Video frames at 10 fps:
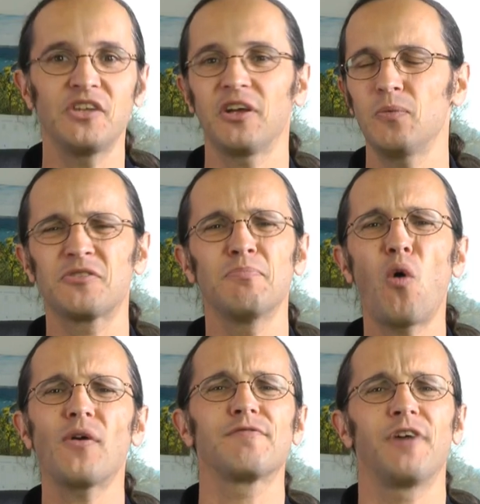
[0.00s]
ways, it was
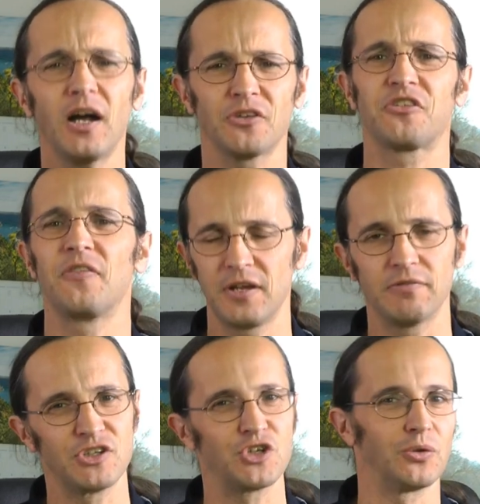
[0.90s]
more advanced than
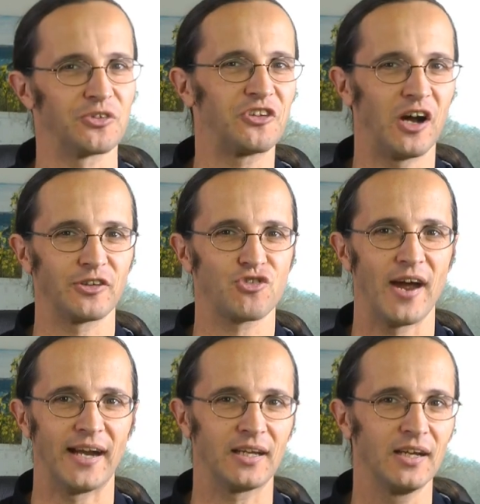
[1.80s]
the original Star
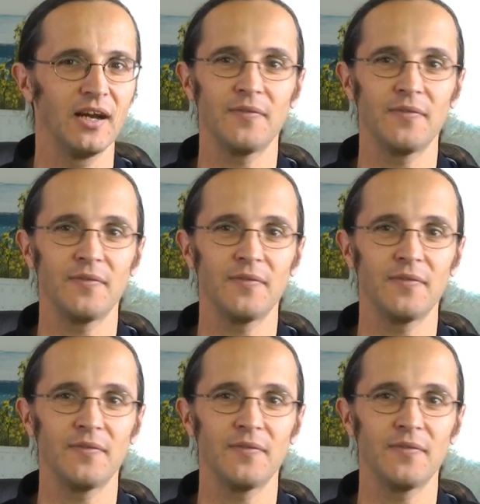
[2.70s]
Trek.